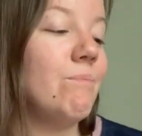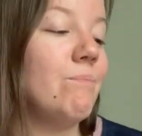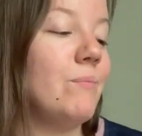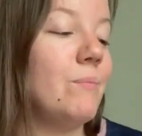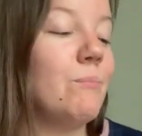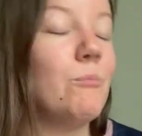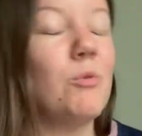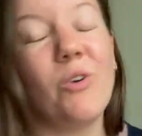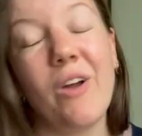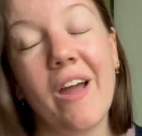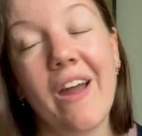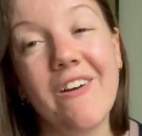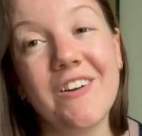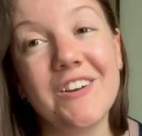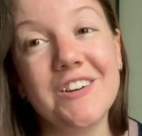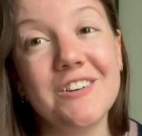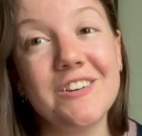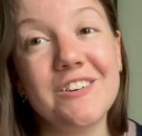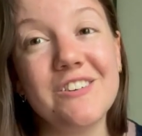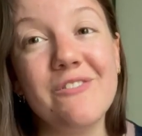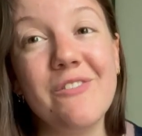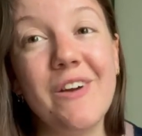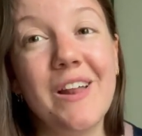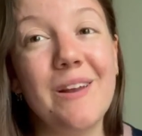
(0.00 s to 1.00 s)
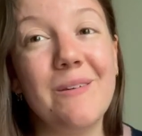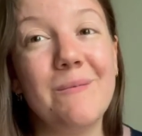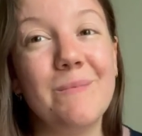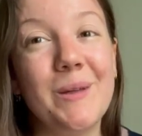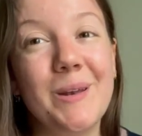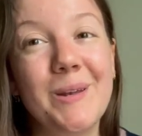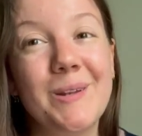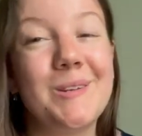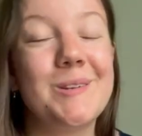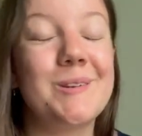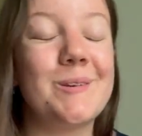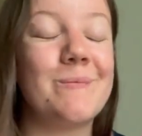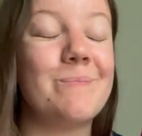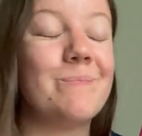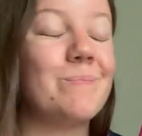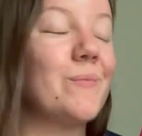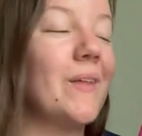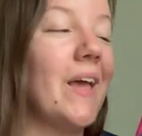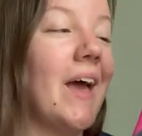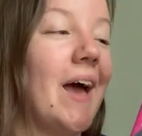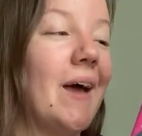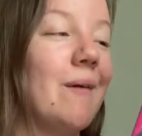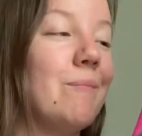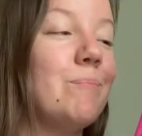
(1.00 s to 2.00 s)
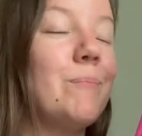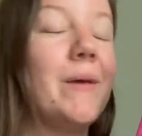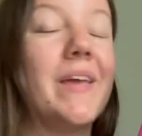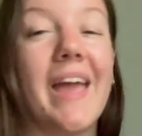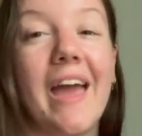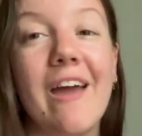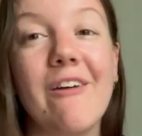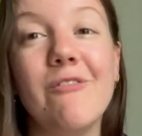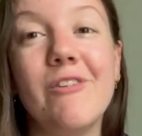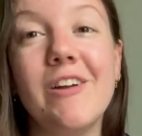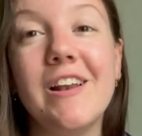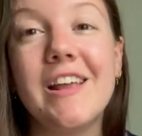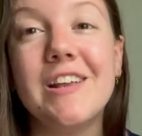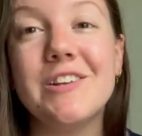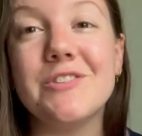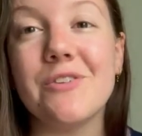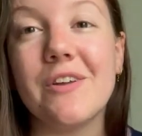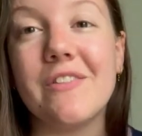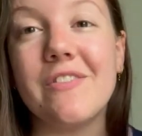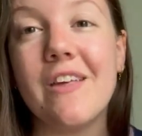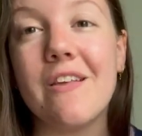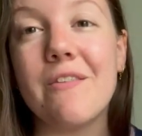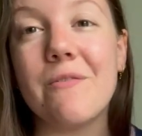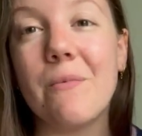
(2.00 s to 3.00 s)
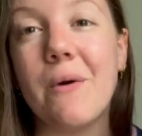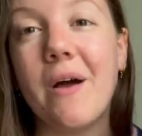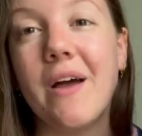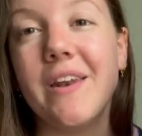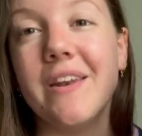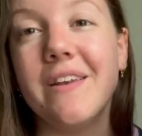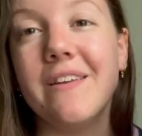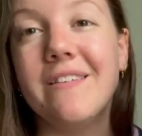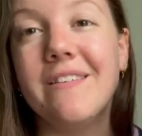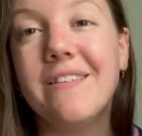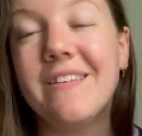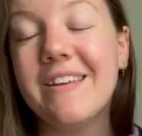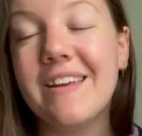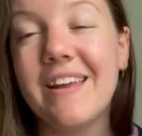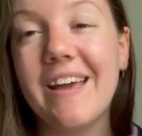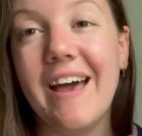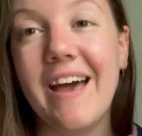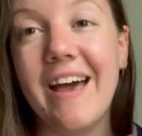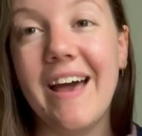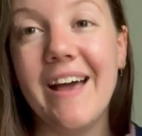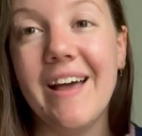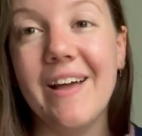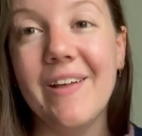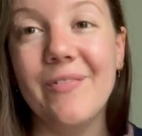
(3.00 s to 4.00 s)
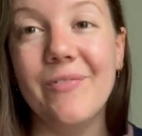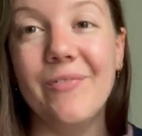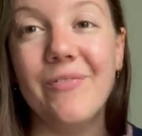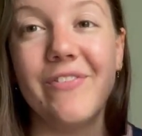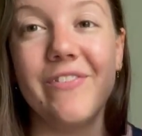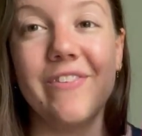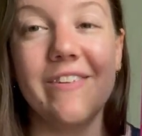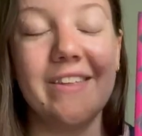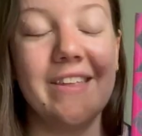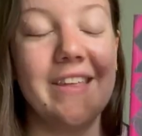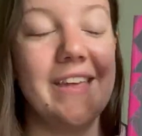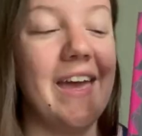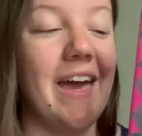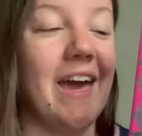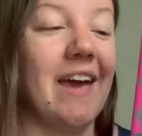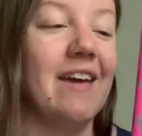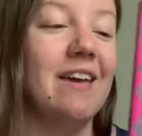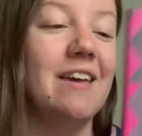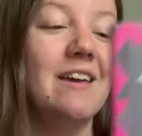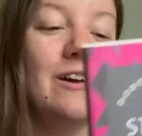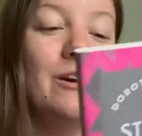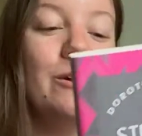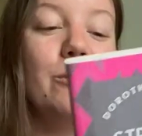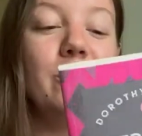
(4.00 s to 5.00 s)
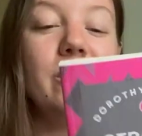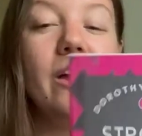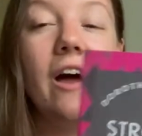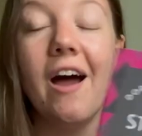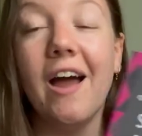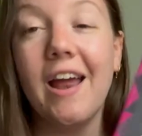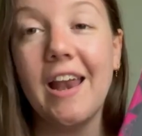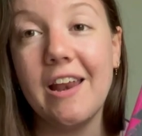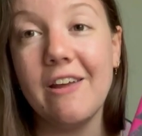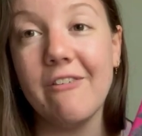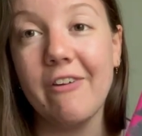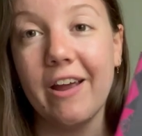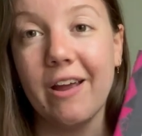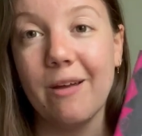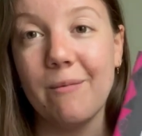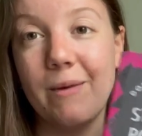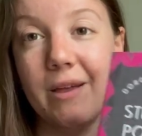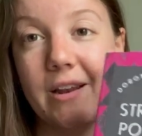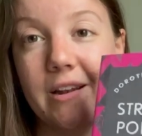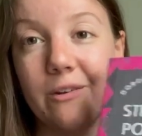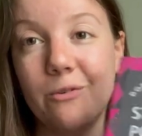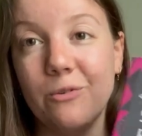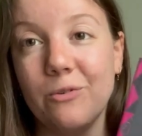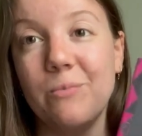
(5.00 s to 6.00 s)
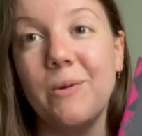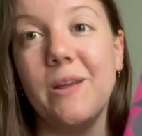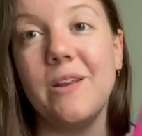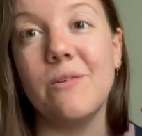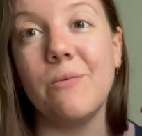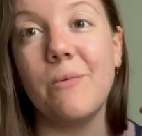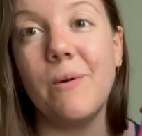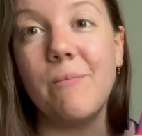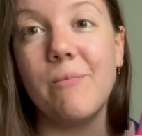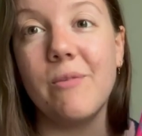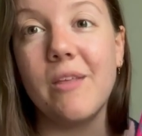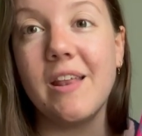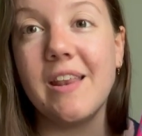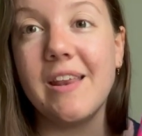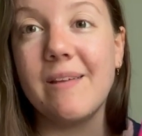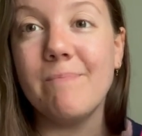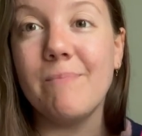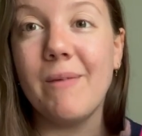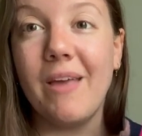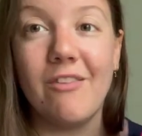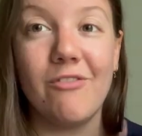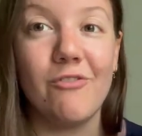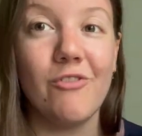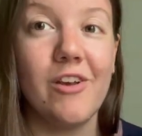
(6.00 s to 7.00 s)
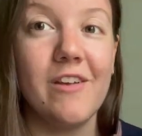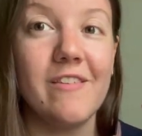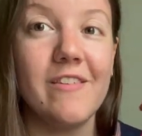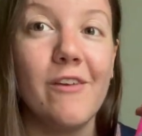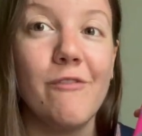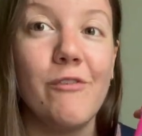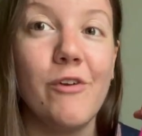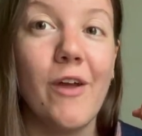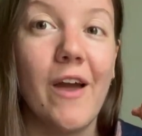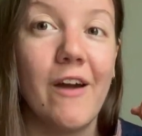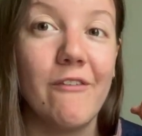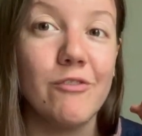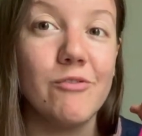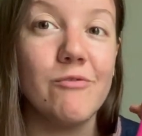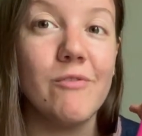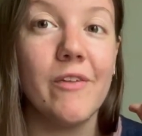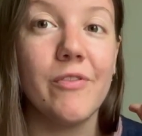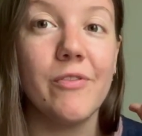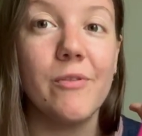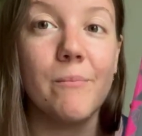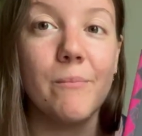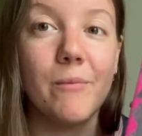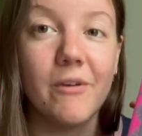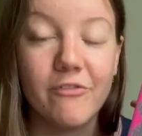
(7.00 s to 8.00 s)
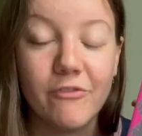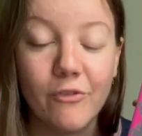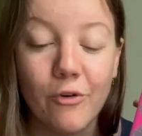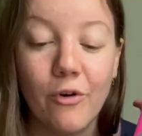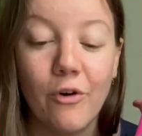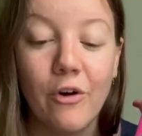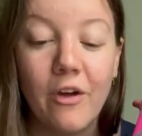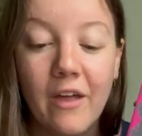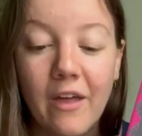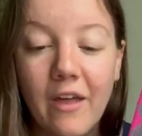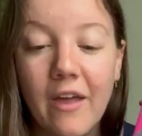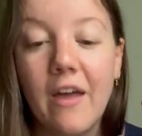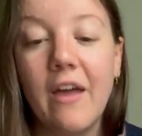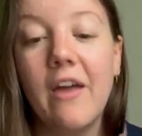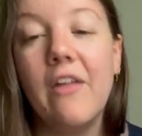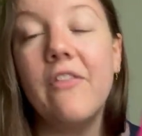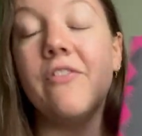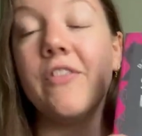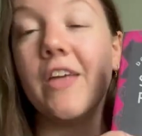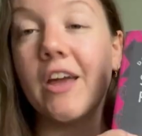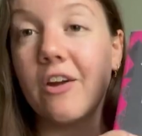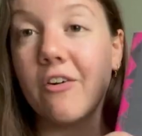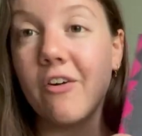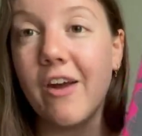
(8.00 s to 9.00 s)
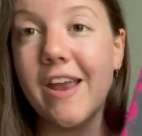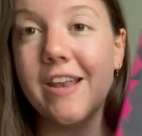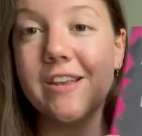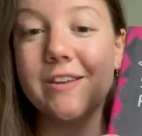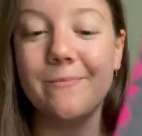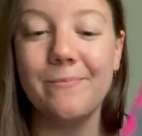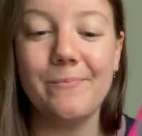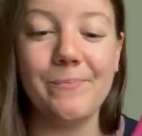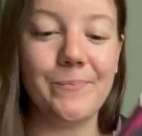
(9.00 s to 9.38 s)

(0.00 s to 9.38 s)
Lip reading: more character development, but yeah, really enjoyed this one, and yeah, would highly recommend Lord Peter Wimsey mysteries if you haven't read them before, they're great.